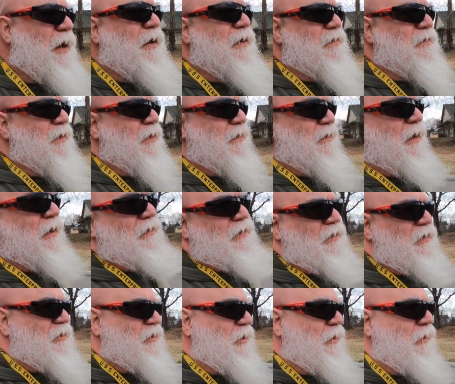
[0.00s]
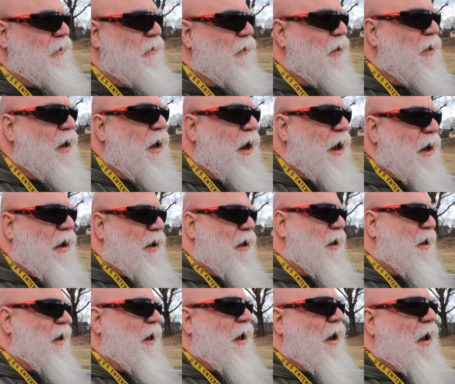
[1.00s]
and I honestly thought this year
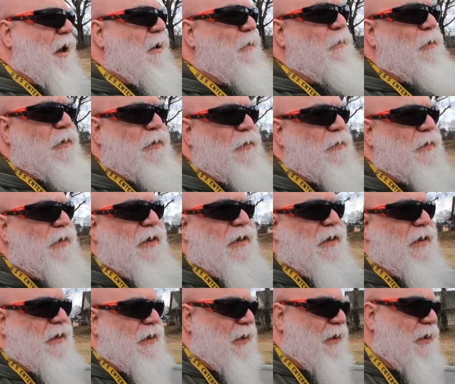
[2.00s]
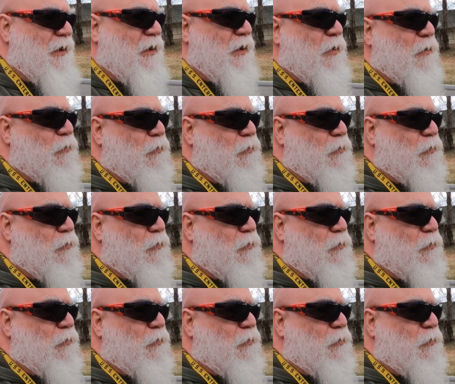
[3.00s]
I, I wasn't going to get any